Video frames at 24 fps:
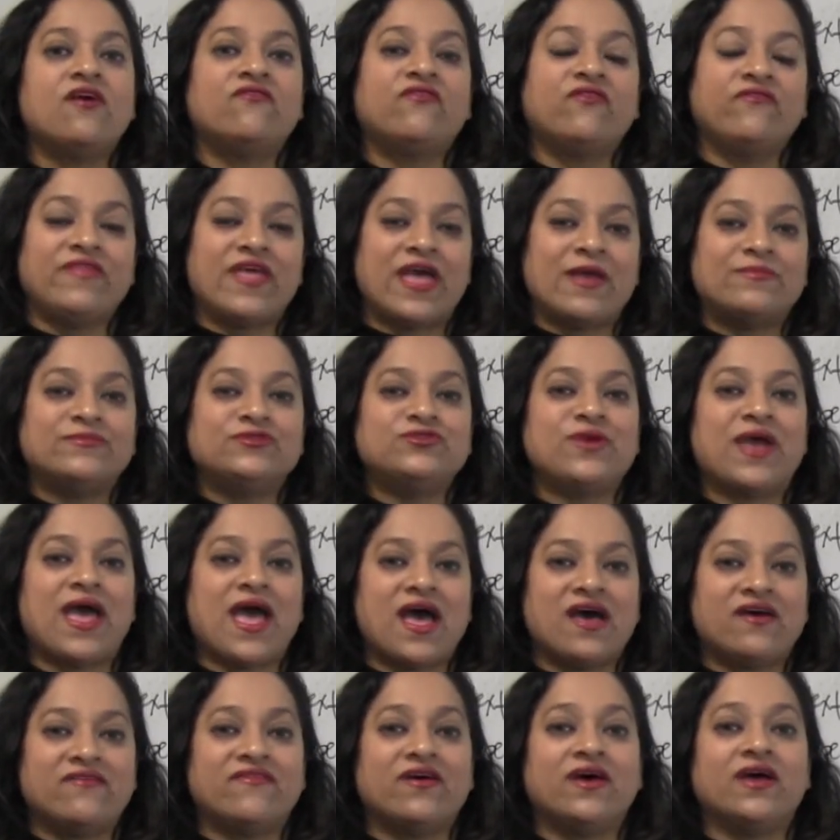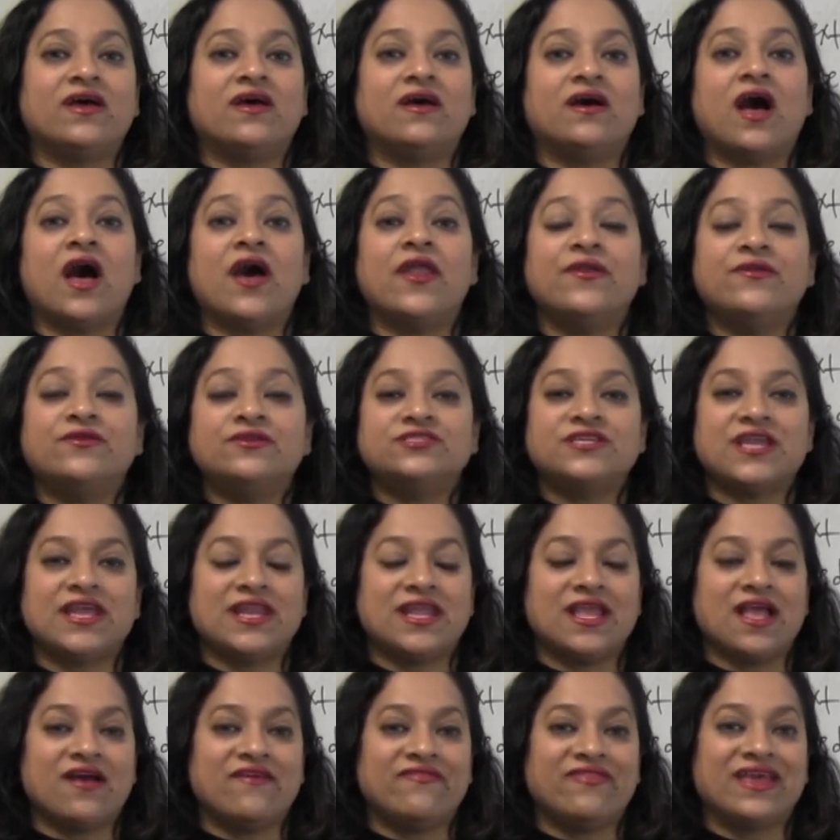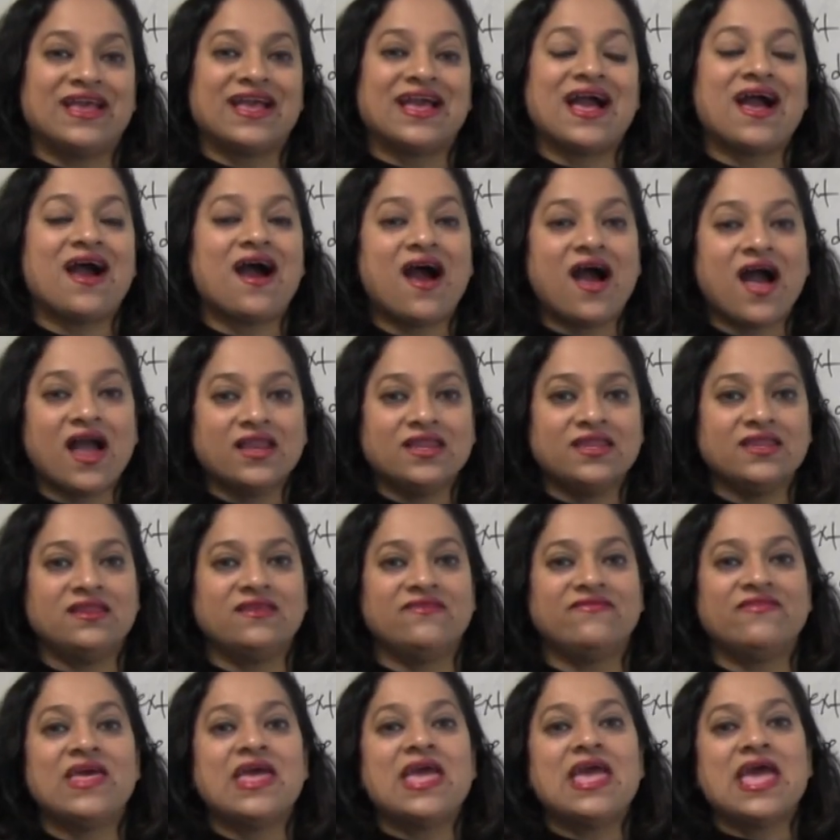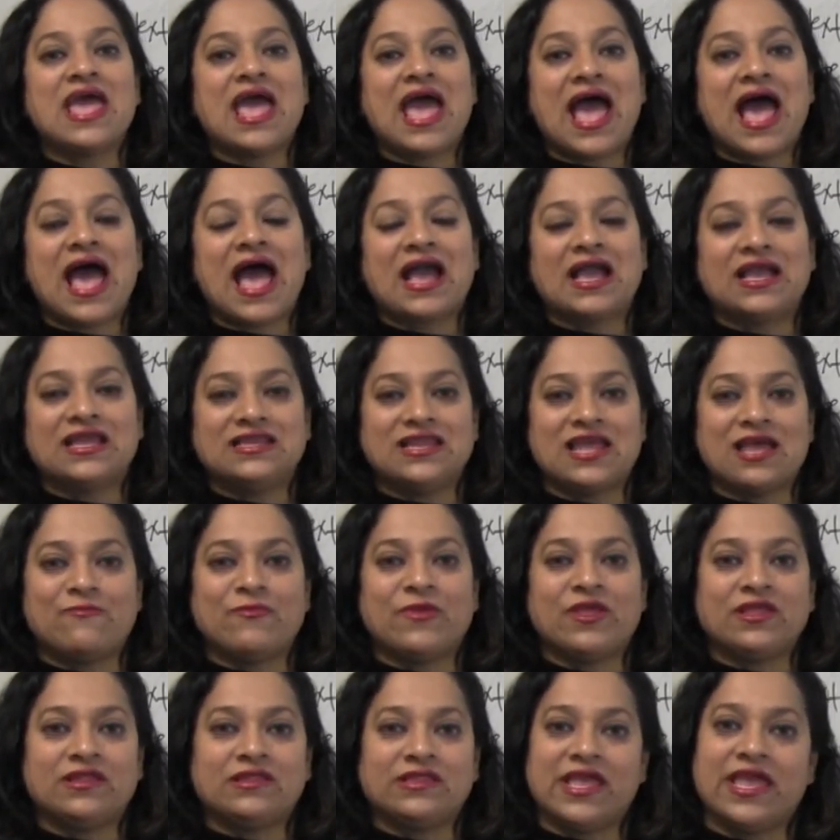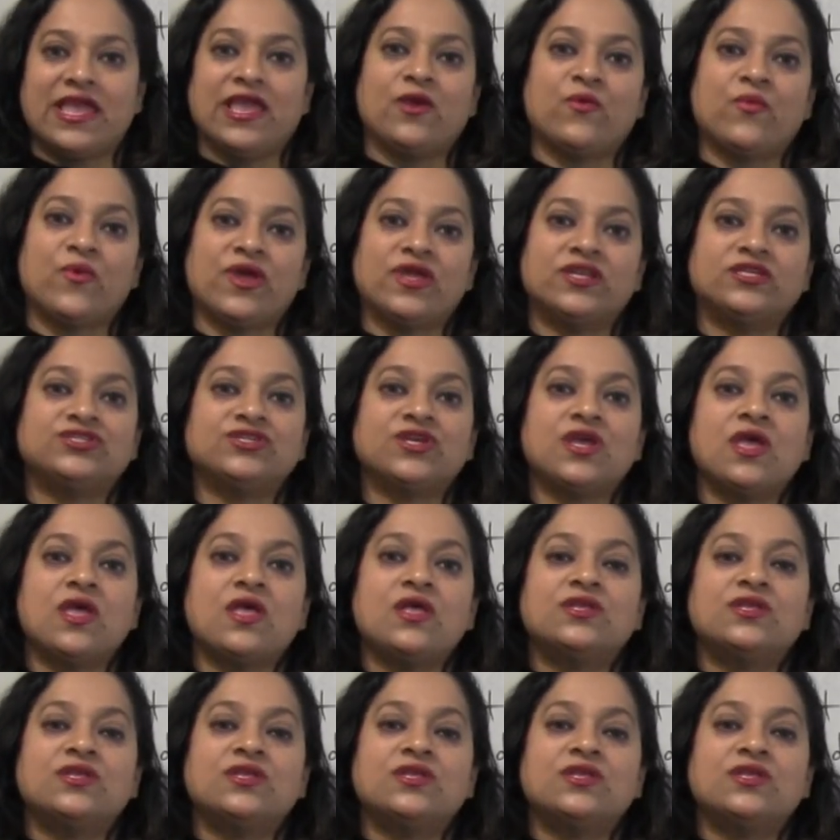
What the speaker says: for them to have an understanding of the cognitive academic language.